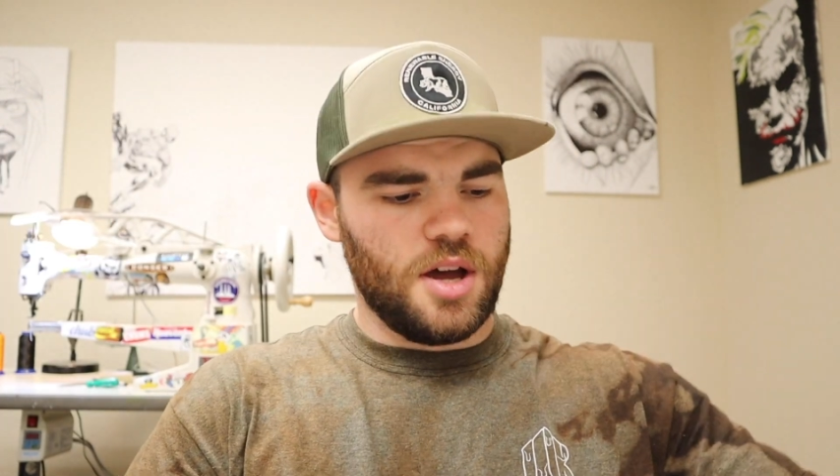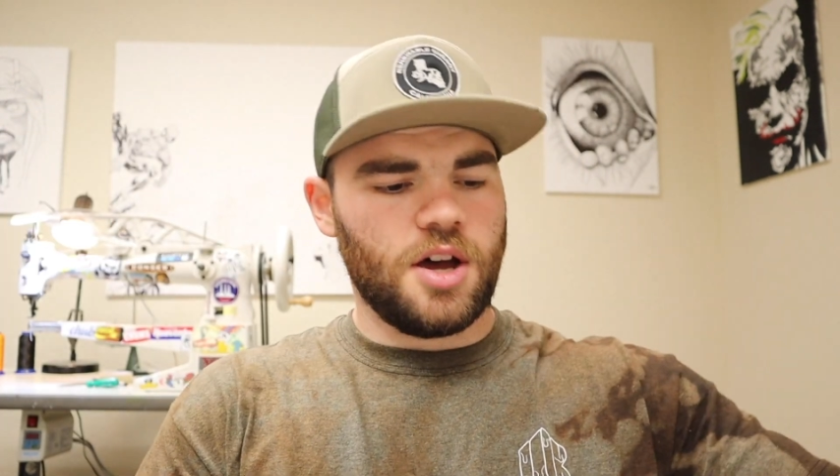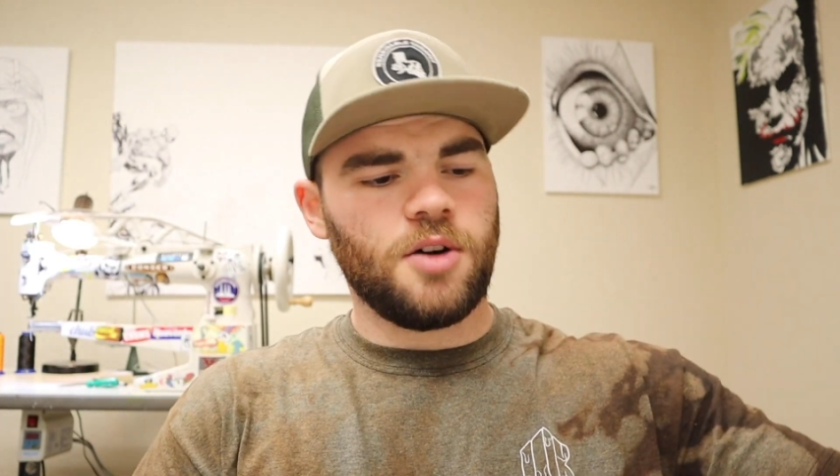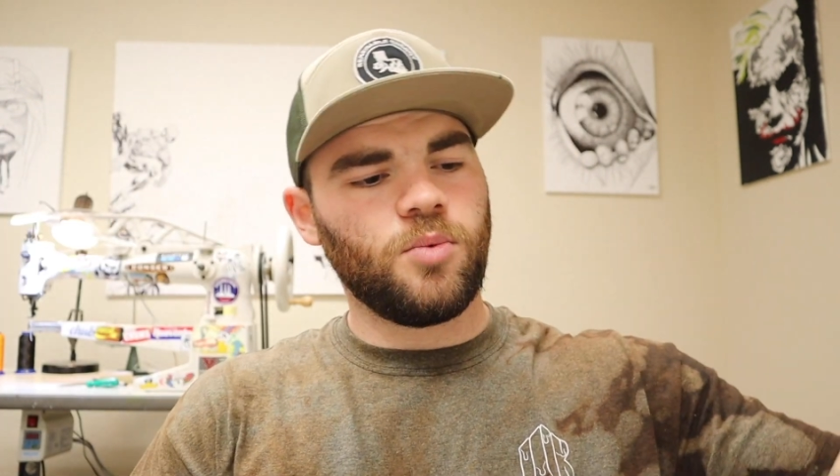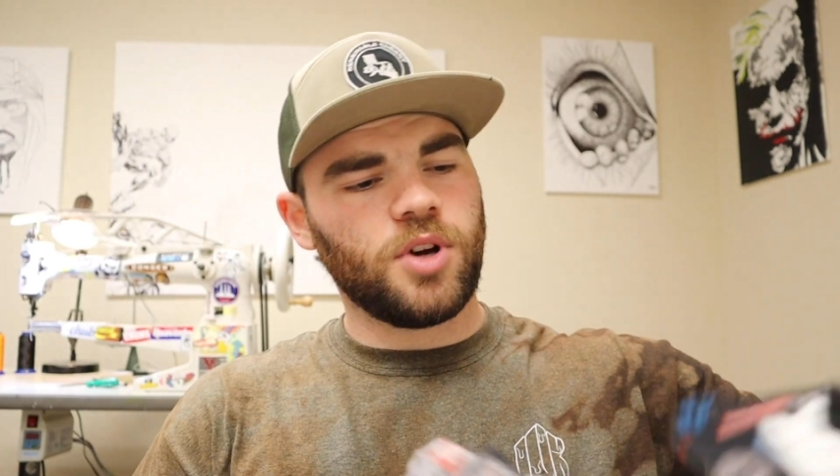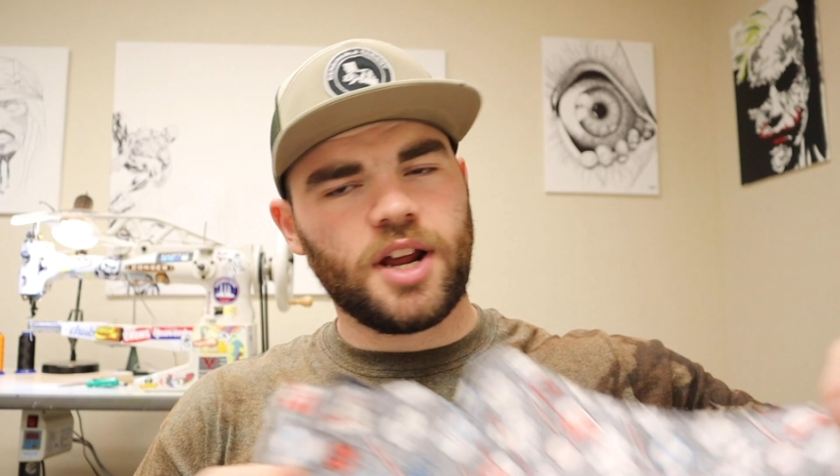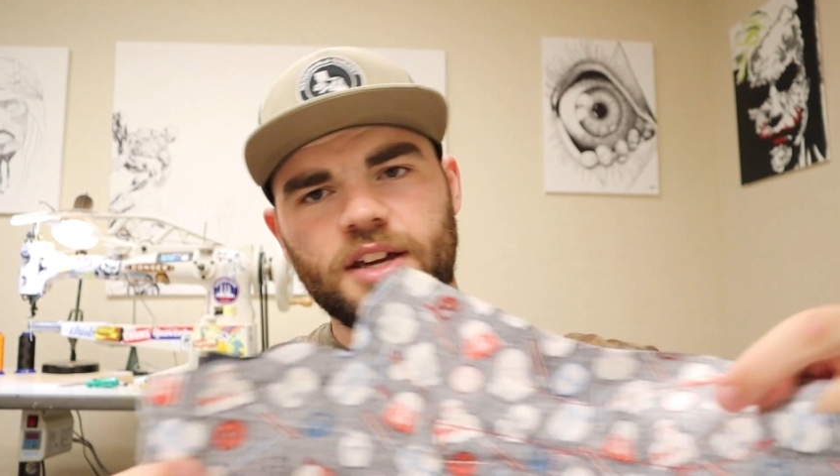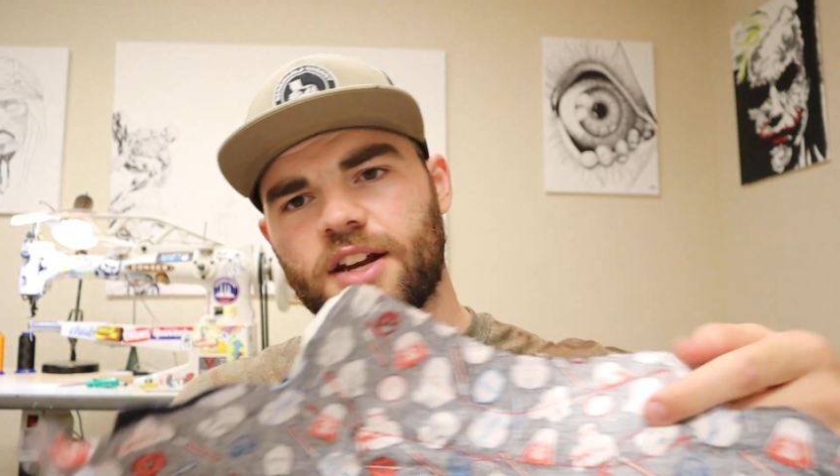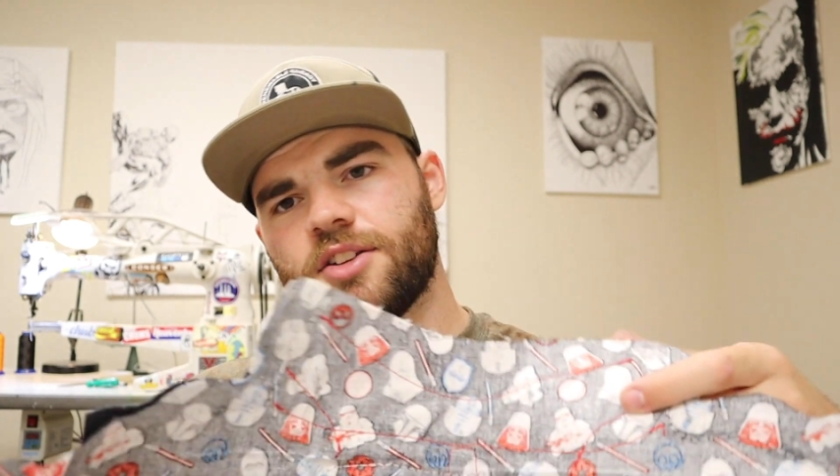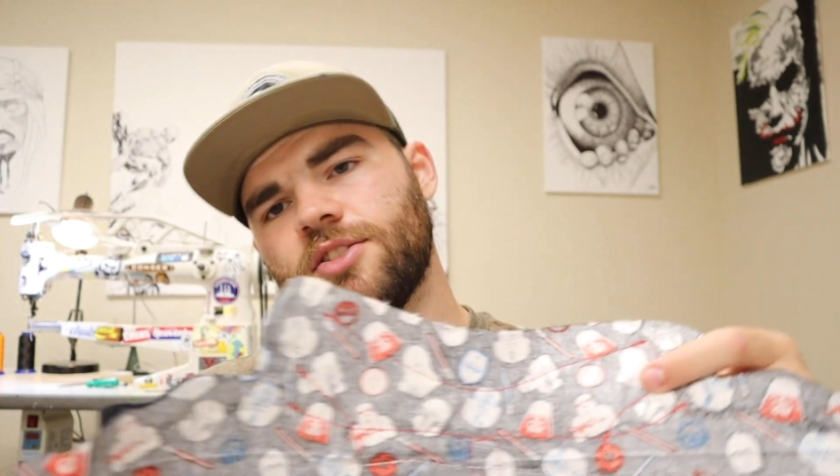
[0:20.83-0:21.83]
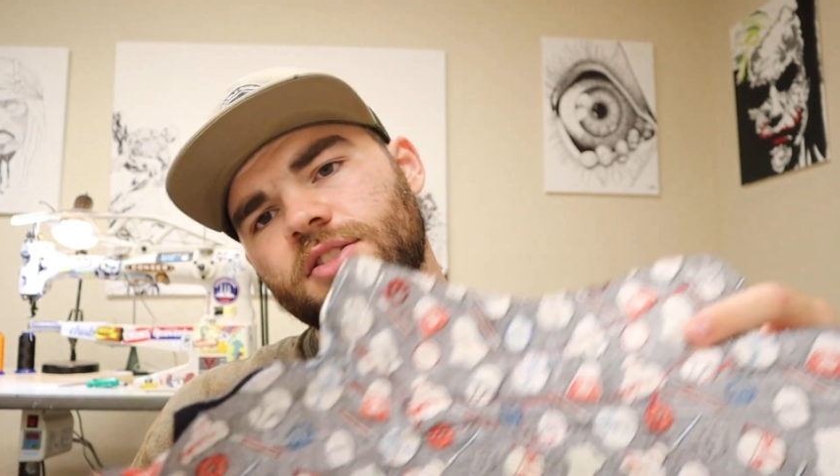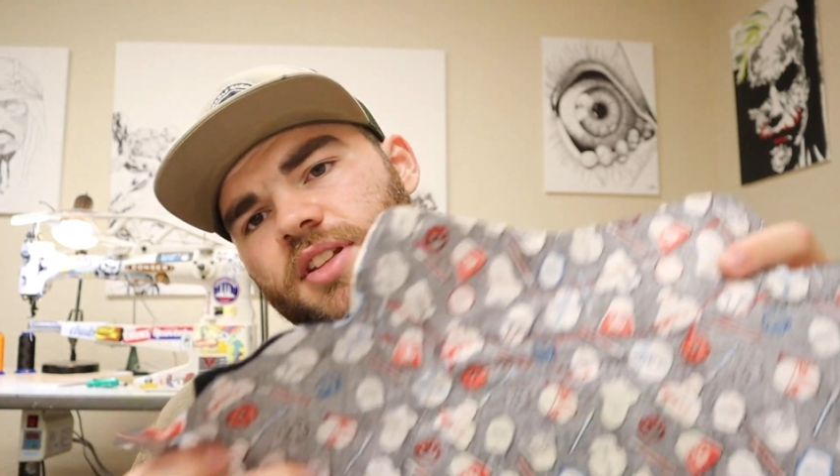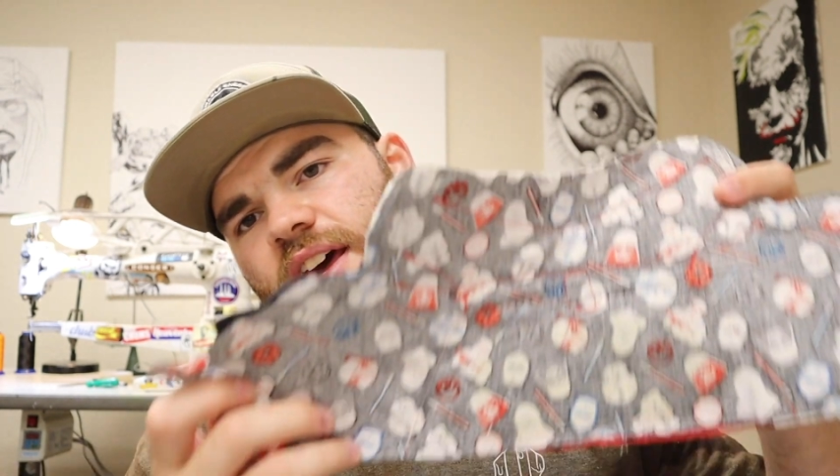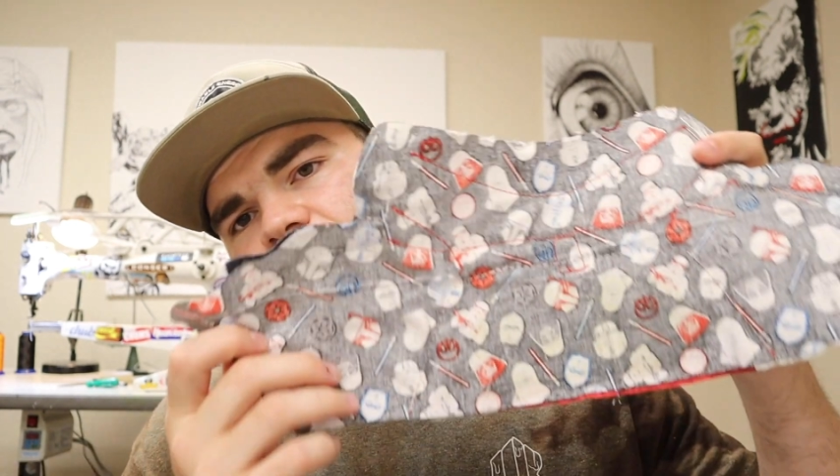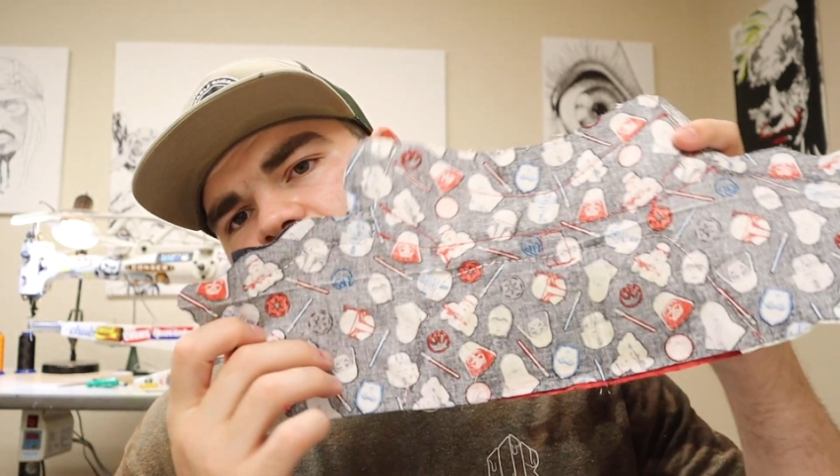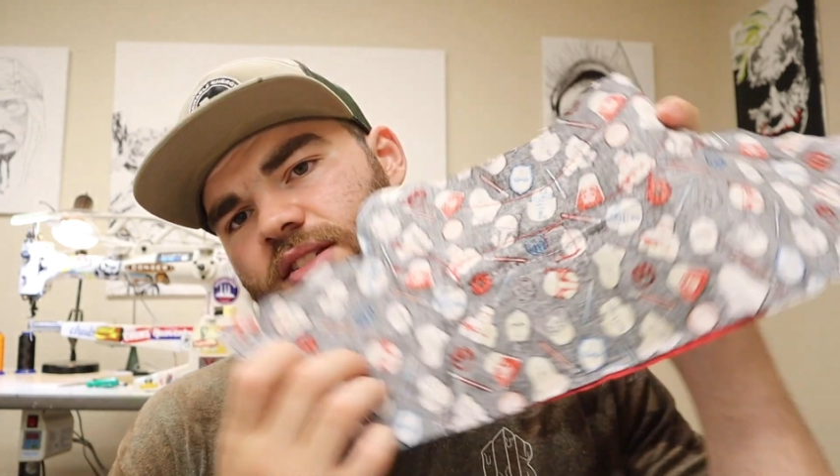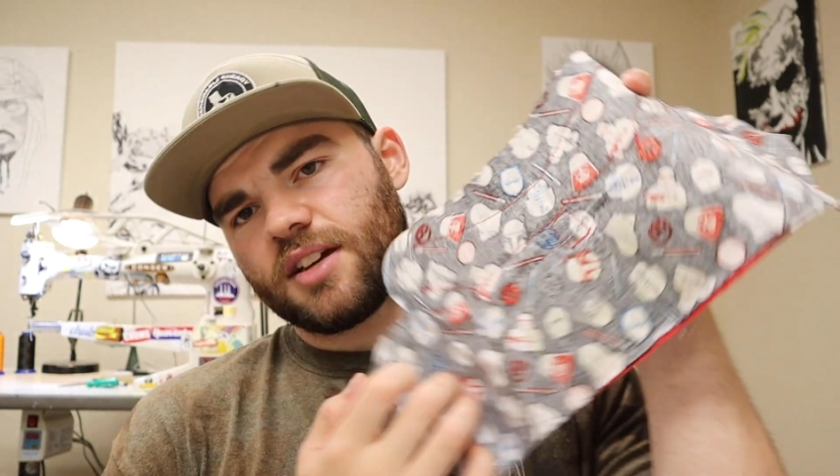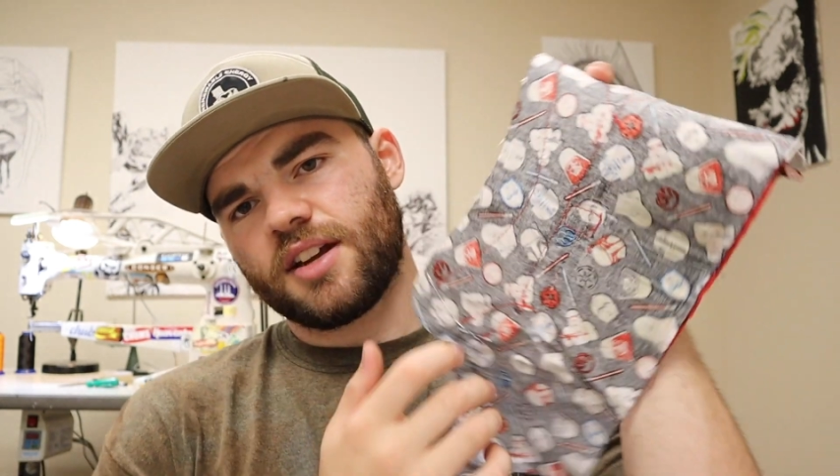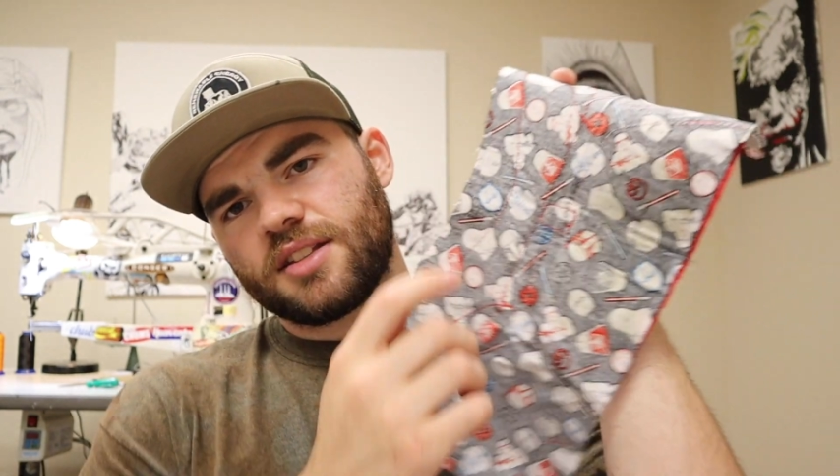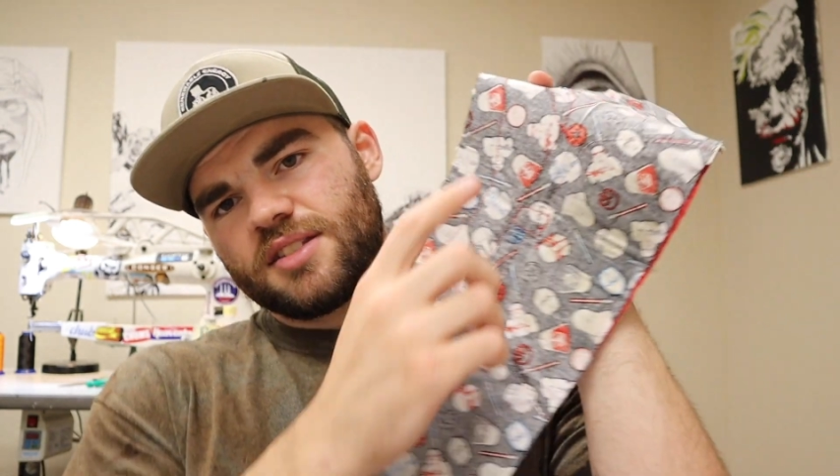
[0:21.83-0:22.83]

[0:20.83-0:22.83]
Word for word: What I gotta do today is I gotta